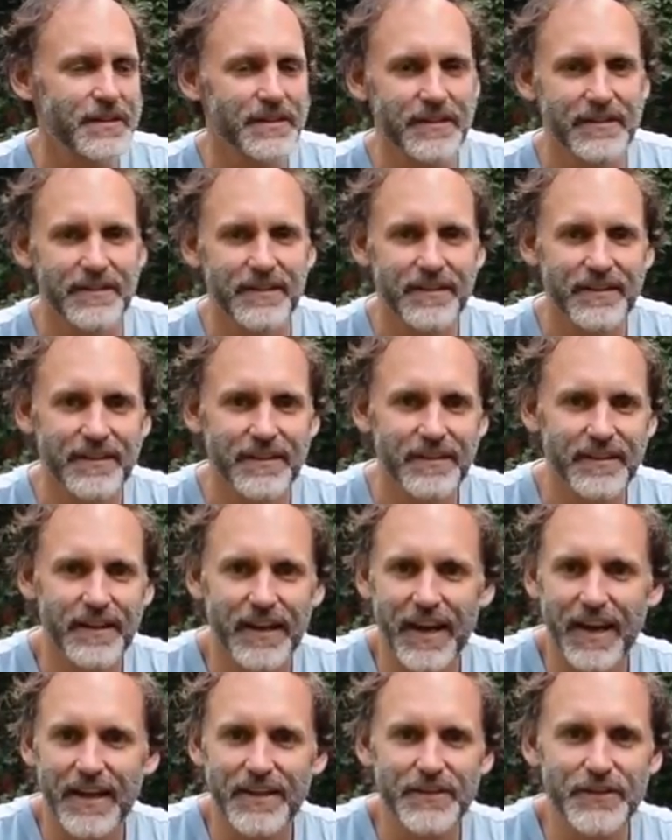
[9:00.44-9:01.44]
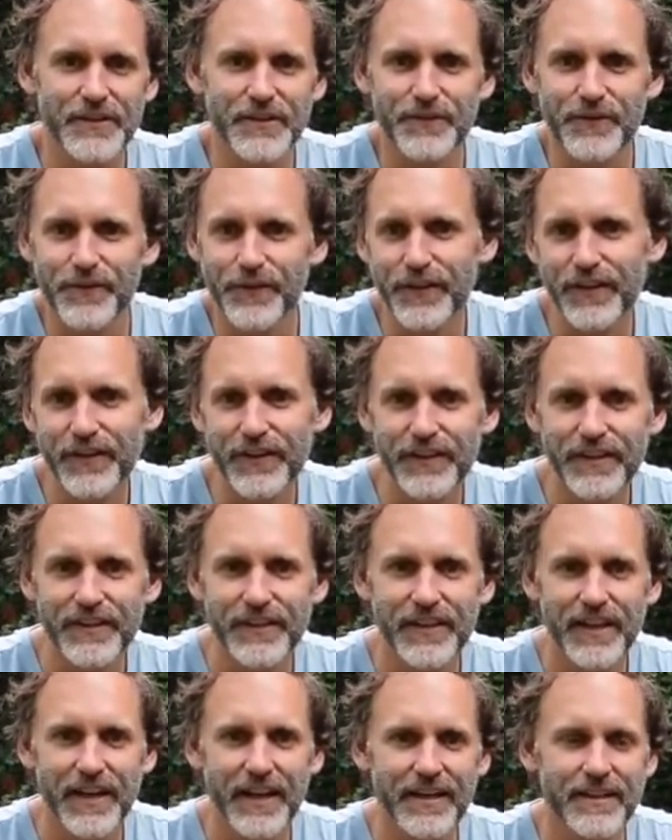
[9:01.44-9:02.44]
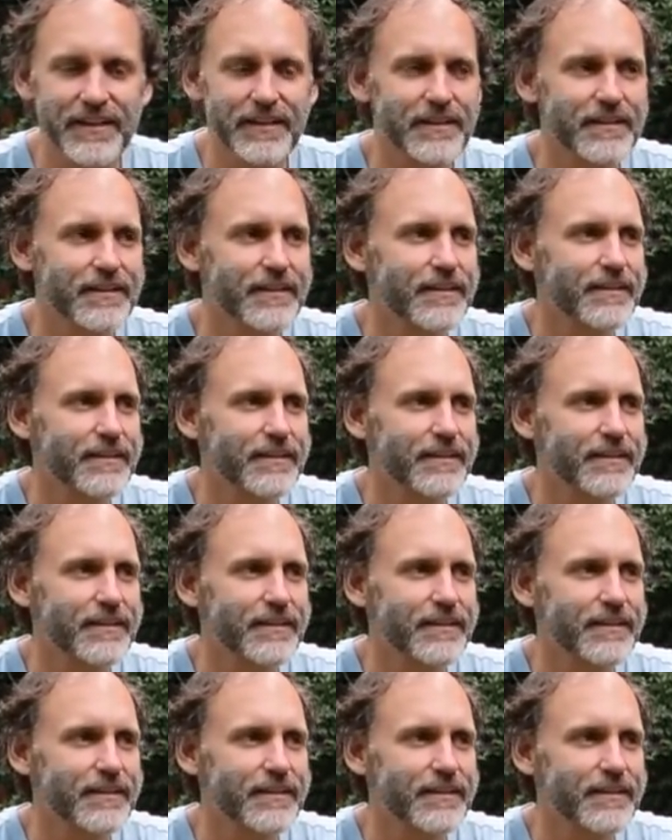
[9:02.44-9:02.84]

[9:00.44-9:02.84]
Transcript: and eat good food. and.